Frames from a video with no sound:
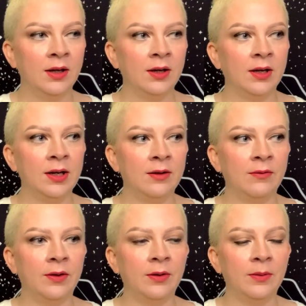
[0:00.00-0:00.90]
kind
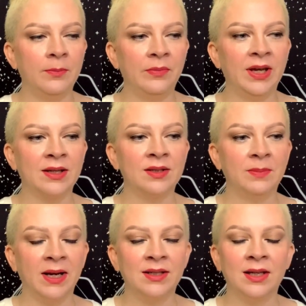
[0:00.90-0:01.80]
of
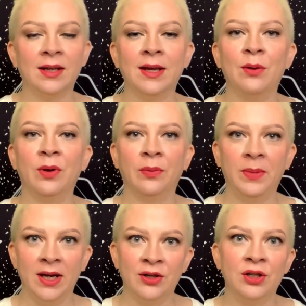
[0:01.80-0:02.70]
expecting that with
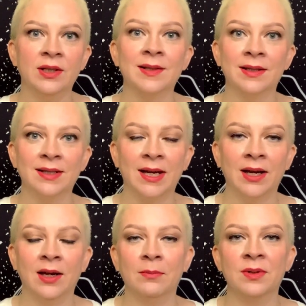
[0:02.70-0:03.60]
patience and
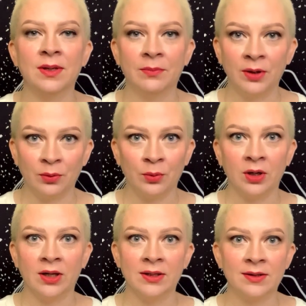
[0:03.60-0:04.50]
time, something would
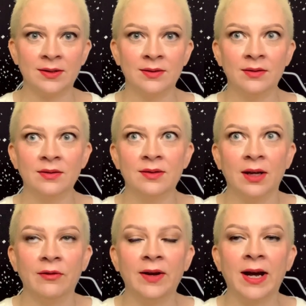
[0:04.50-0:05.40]
work
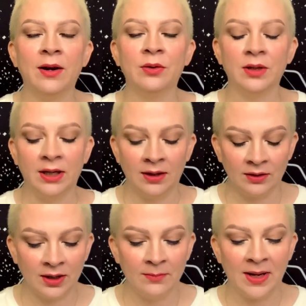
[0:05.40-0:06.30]
itself out and
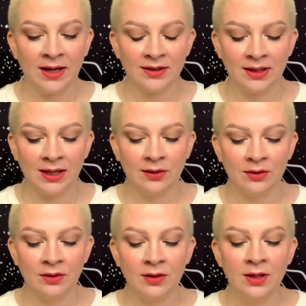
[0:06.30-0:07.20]
come back
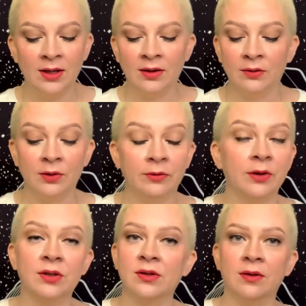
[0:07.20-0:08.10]
together. The
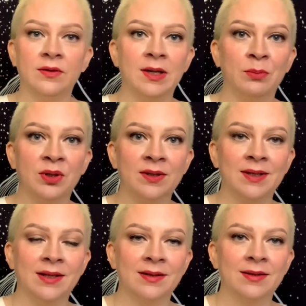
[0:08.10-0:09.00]
reversal of Temperance
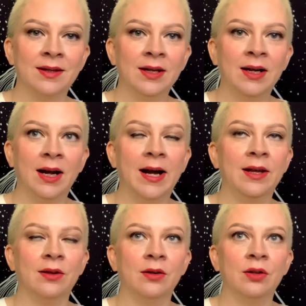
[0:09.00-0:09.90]
says
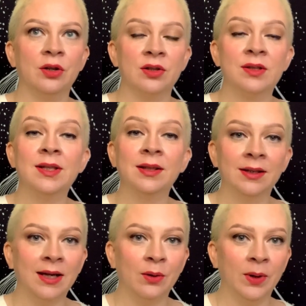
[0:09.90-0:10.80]
either you're still
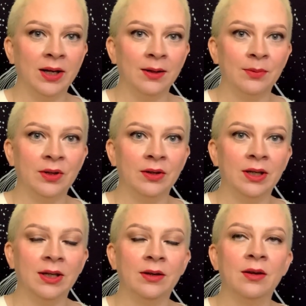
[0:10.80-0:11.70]
in that waiting
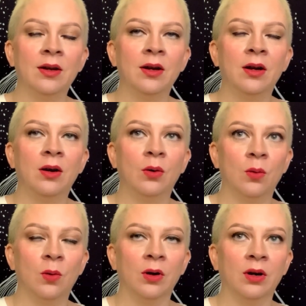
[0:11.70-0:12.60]
period
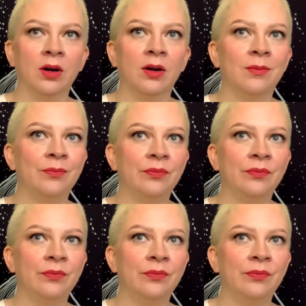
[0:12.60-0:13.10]
or